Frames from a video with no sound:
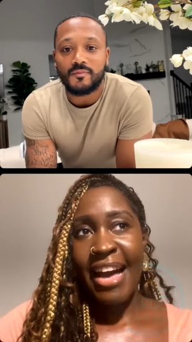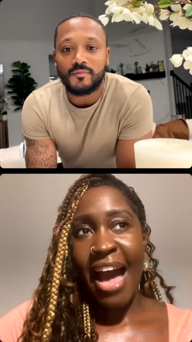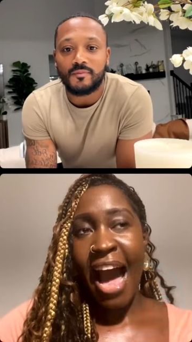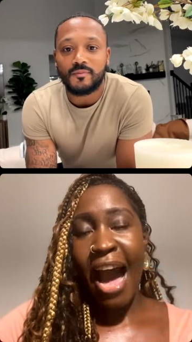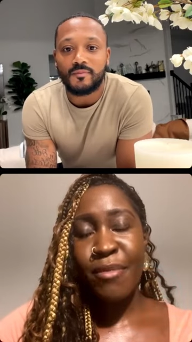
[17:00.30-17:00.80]

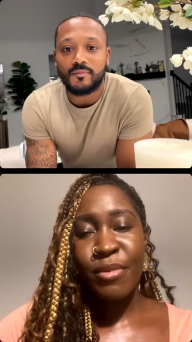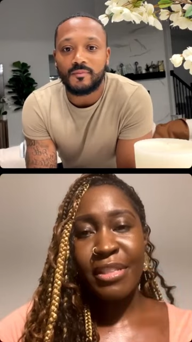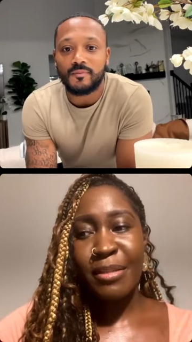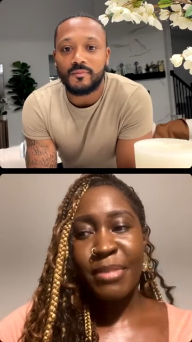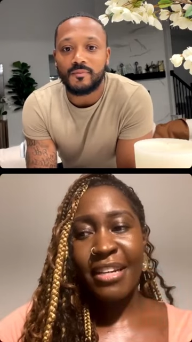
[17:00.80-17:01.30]
Speaker 1: I'm
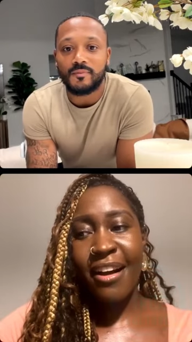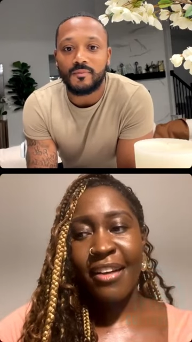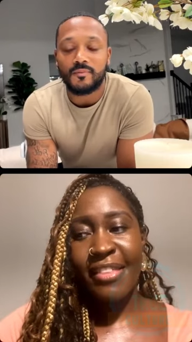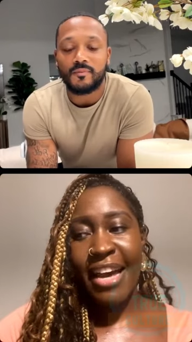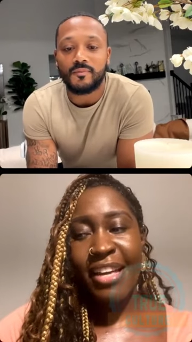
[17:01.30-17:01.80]
really big
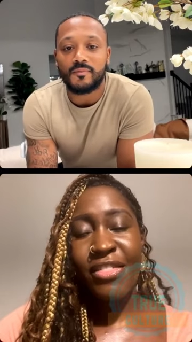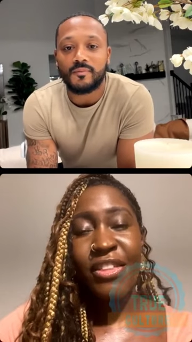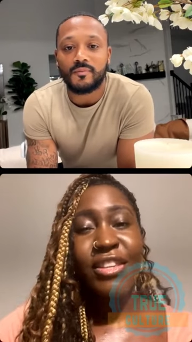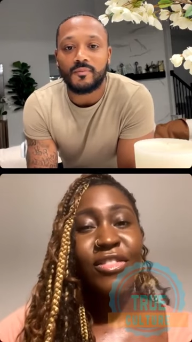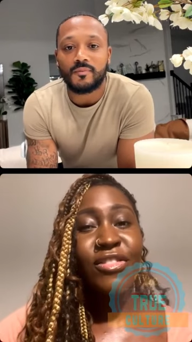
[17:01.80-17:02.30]
on like
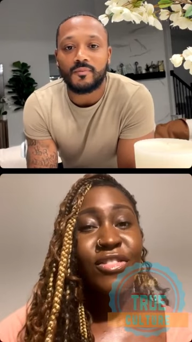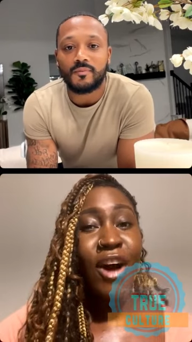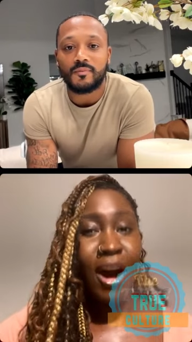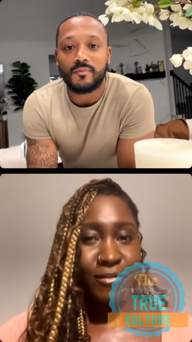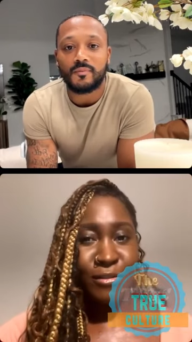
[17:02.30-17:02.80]
the
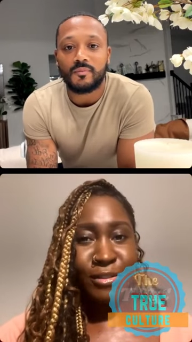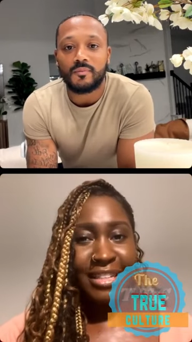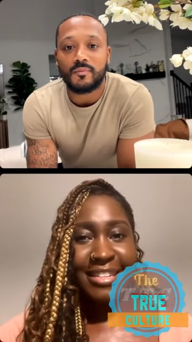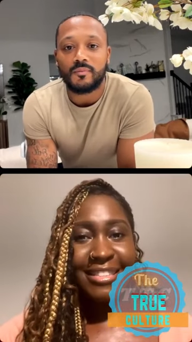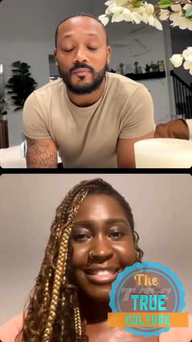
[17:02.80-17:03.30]

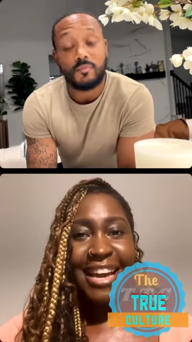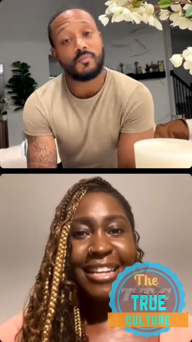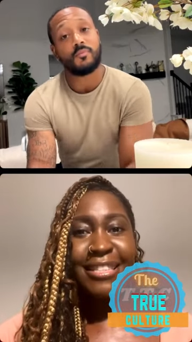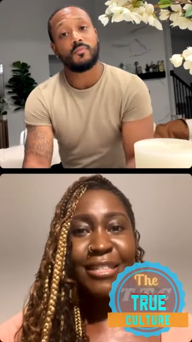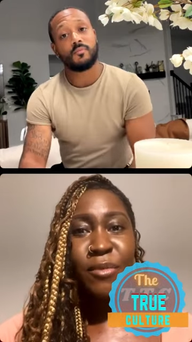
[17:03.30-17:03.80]
thoughtfulness like
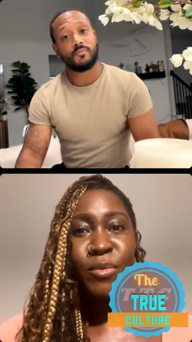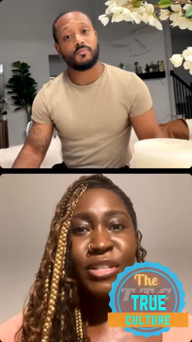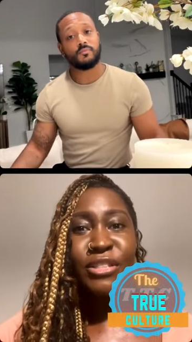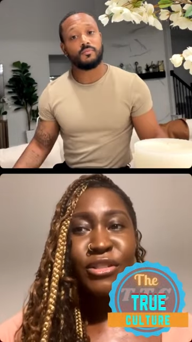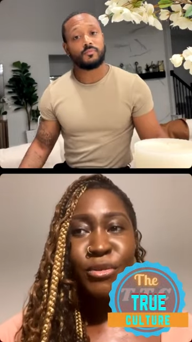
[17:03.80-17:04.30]

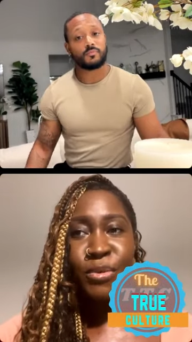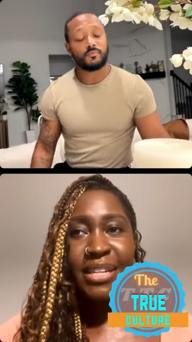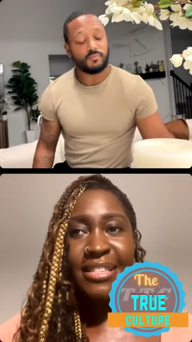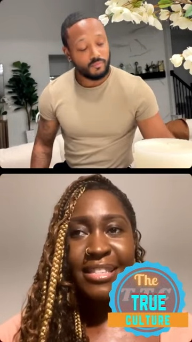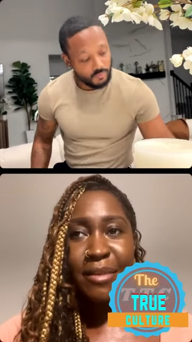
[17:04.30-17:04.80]
someone
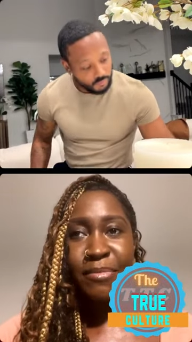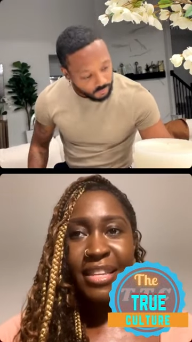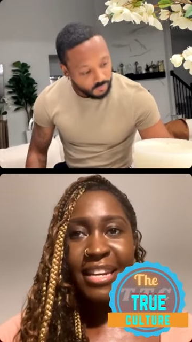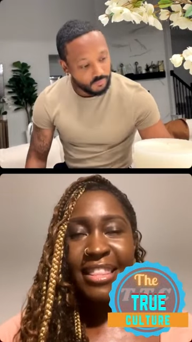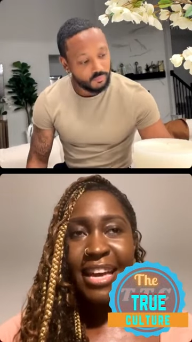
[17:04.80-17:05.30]
doing
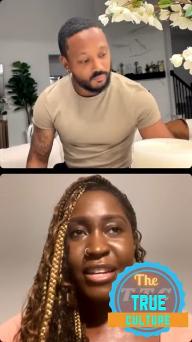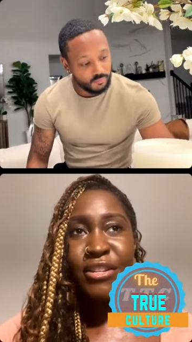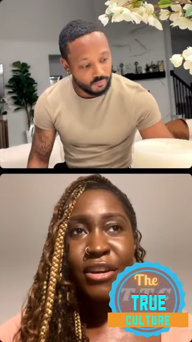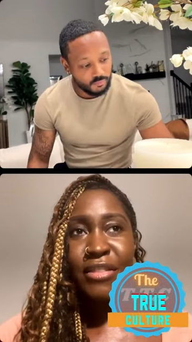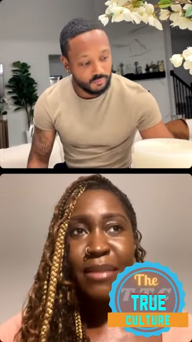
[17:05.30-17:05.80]
something that you
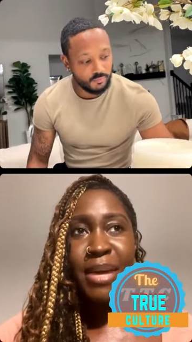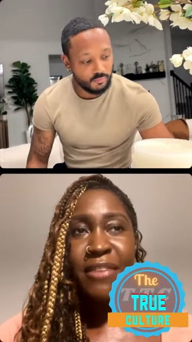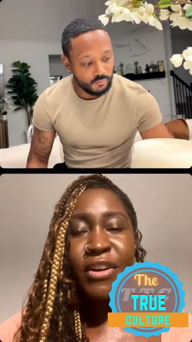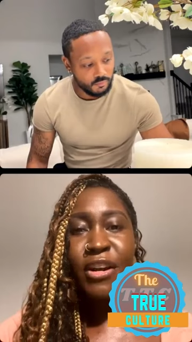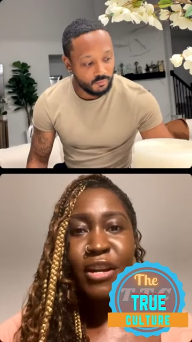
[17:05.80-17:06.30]
know they may
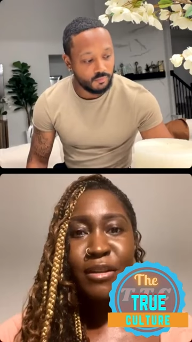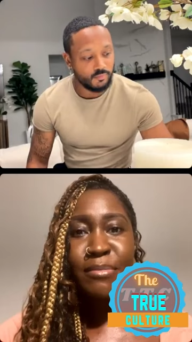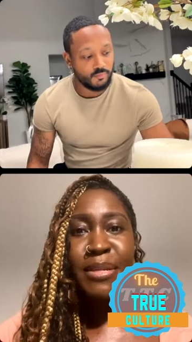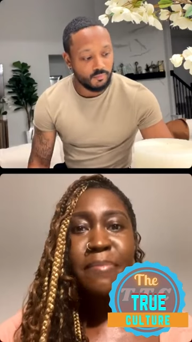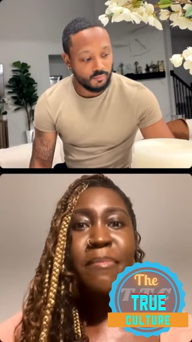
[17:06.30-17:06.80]
have heard
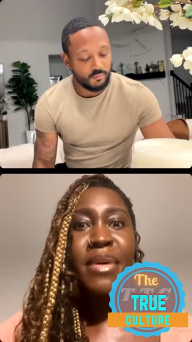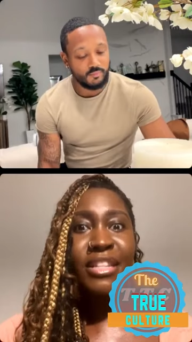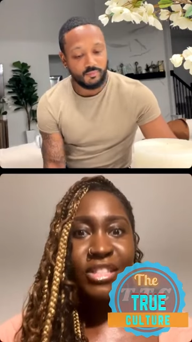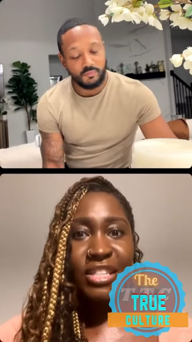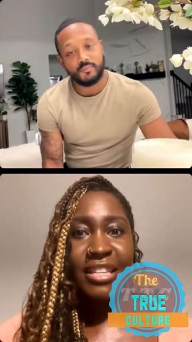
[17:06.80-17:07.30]
me
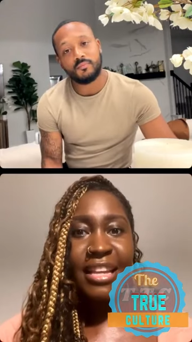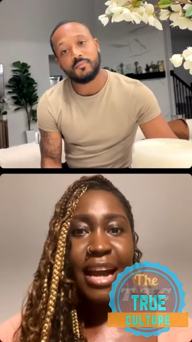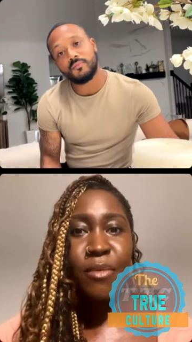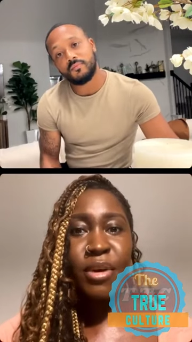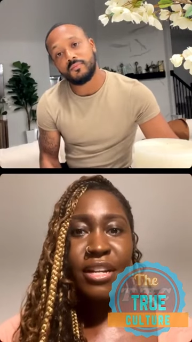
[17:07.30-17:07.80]
mention like
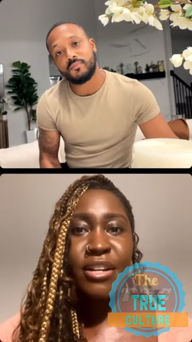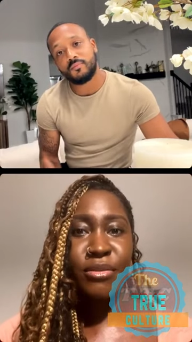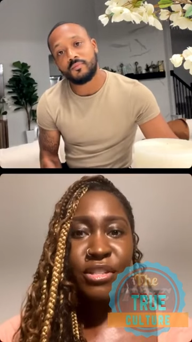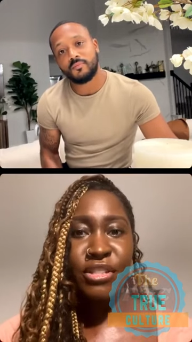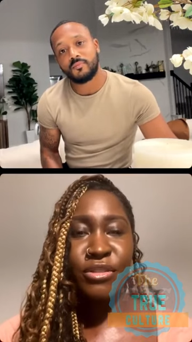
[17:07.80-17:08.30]
i want to know
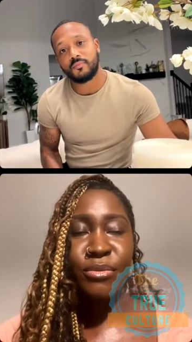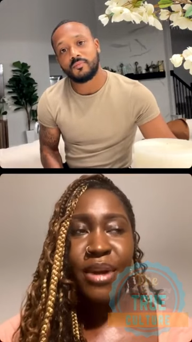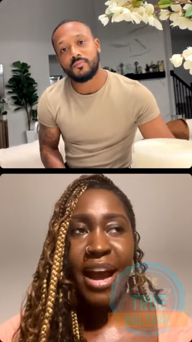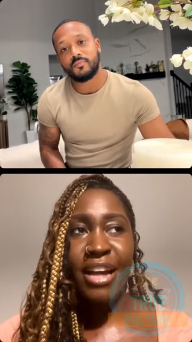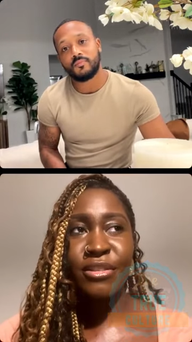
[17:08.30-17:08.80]
that you
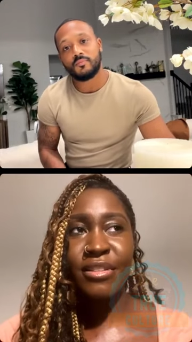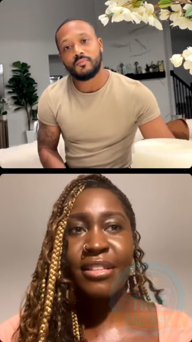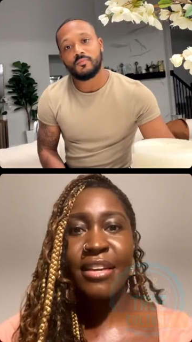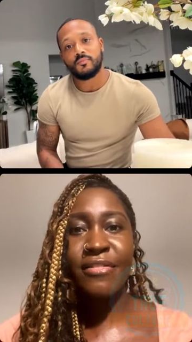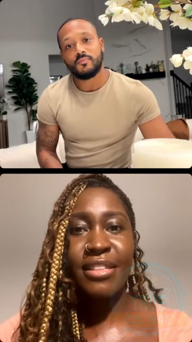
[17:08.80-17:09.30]
actually
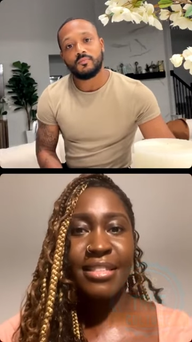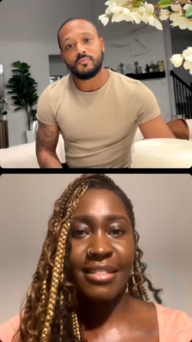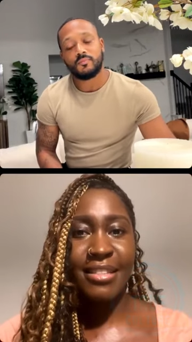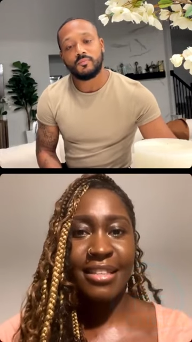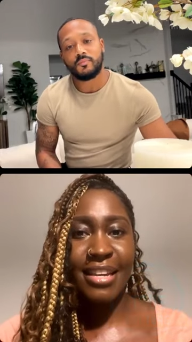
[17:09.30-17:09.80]
have
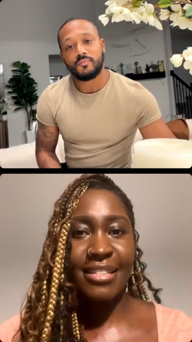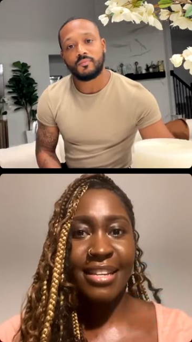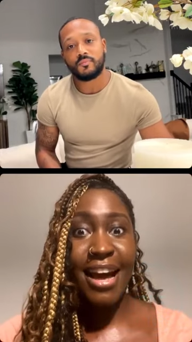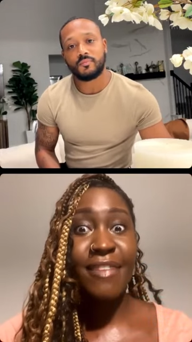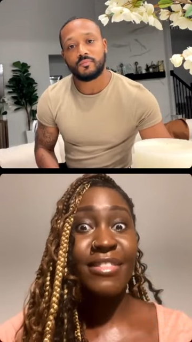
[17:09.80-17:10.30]
listened to things that
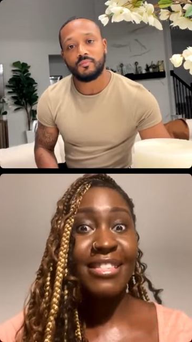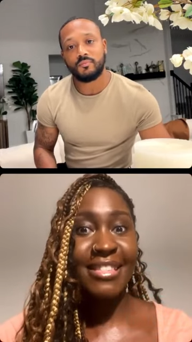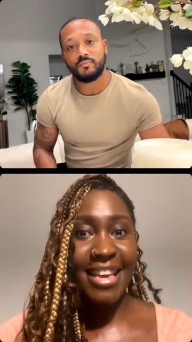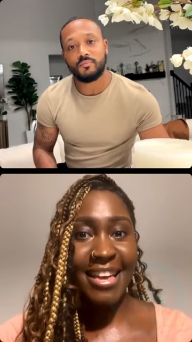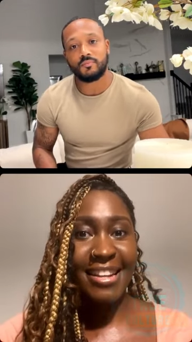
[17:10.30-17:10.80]
i've
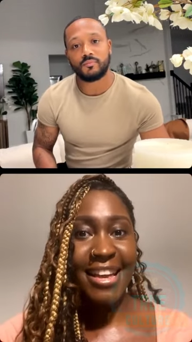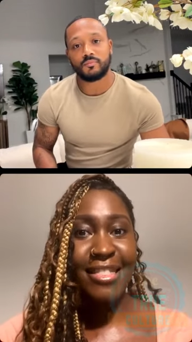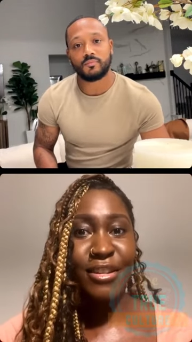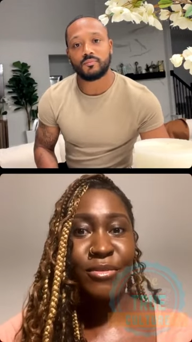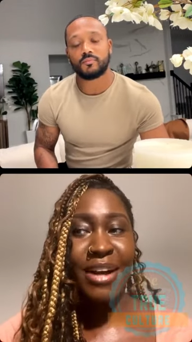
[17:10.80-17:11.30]
said and
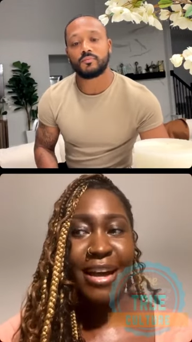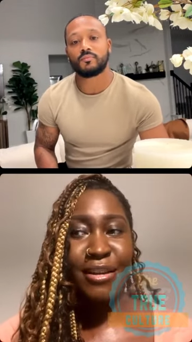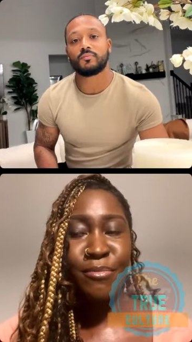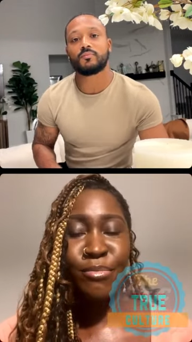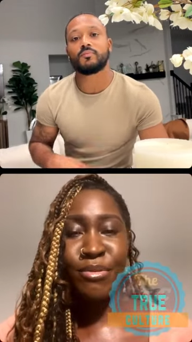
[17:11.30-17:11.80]
then you kind
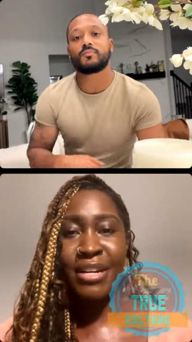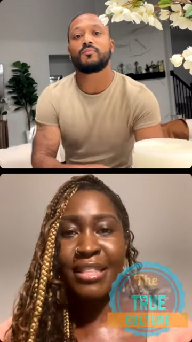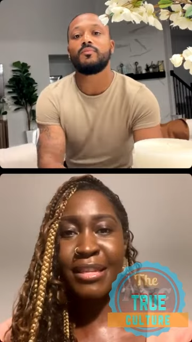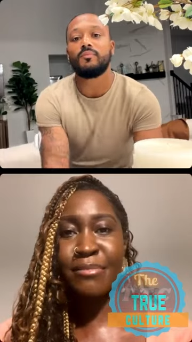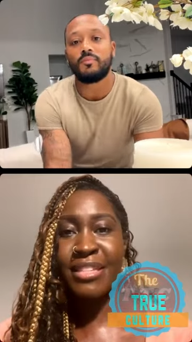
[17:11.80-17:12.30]
of
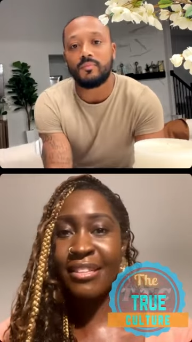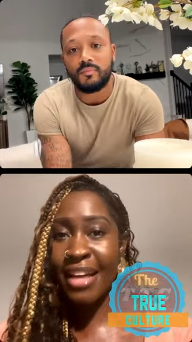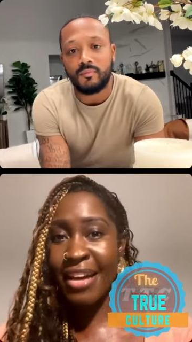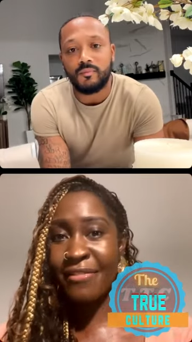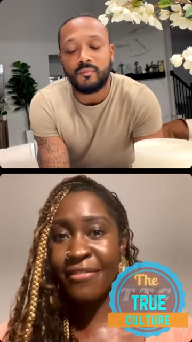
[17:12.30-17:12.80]
bring them to life